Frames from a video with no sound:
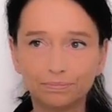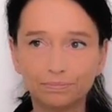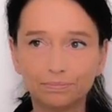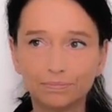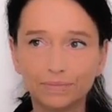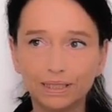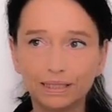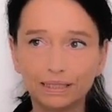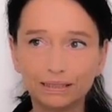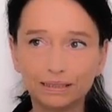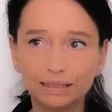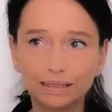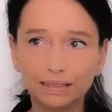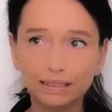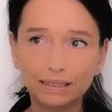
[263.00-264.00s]
And
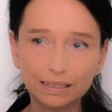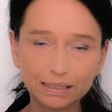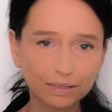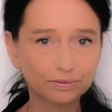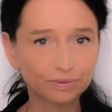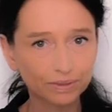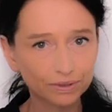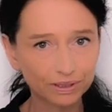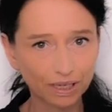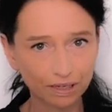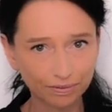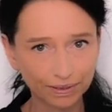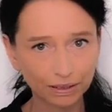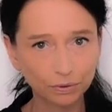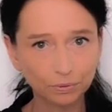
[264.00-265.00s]
here's the
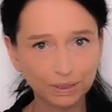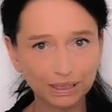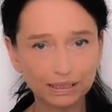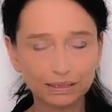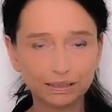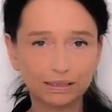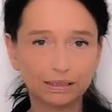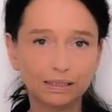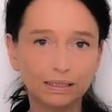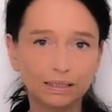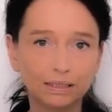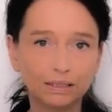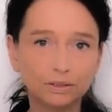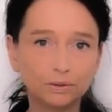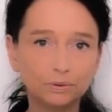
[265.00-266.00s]
philosophical reason
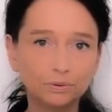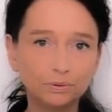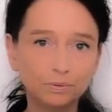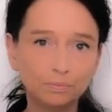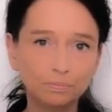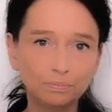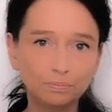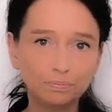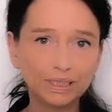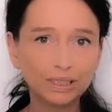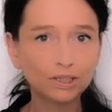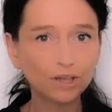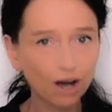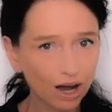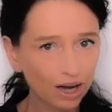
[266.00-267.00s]
to be
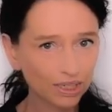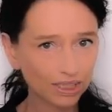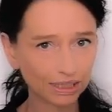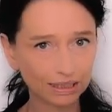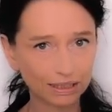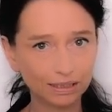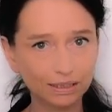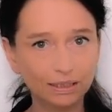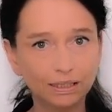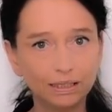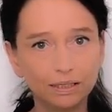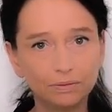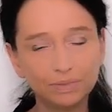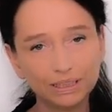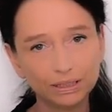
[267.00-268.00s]
cautious
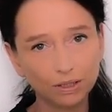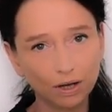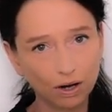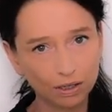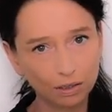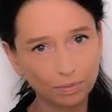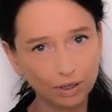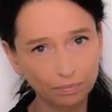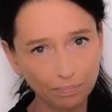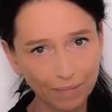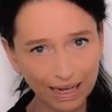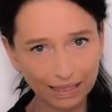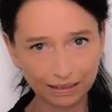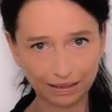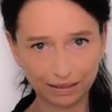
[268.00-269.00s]
with talk about
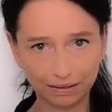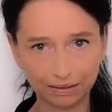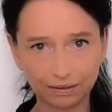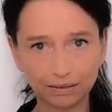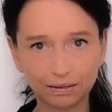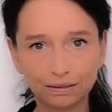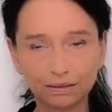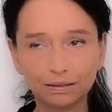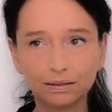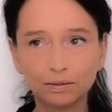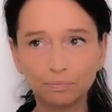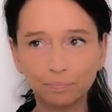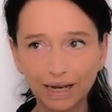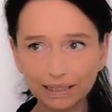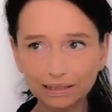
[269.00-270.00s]
matter.
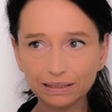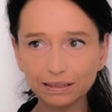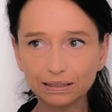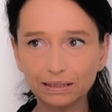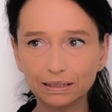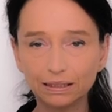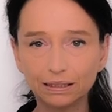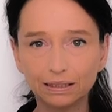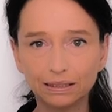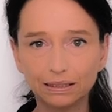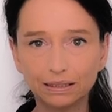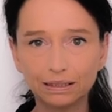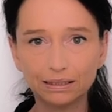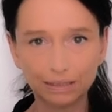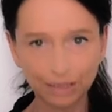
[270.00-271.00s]
Matter
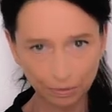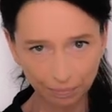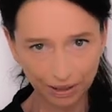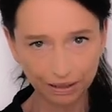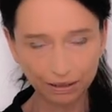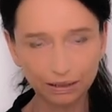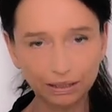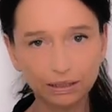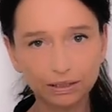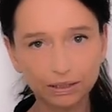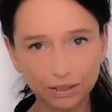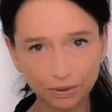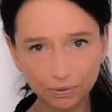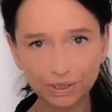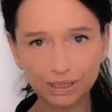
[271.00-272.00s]
is typically
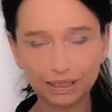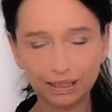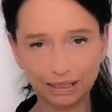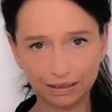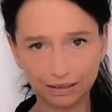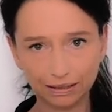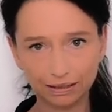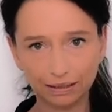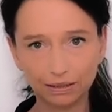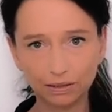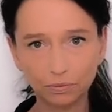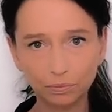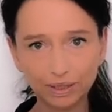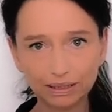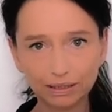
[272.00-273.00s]
associated
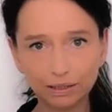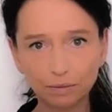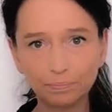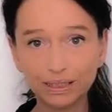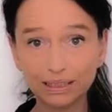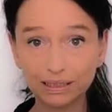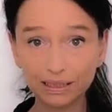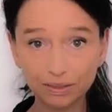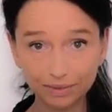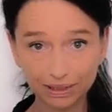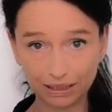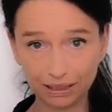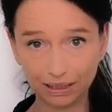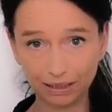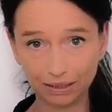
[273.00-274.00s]
with
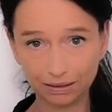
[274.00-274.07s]
passivity.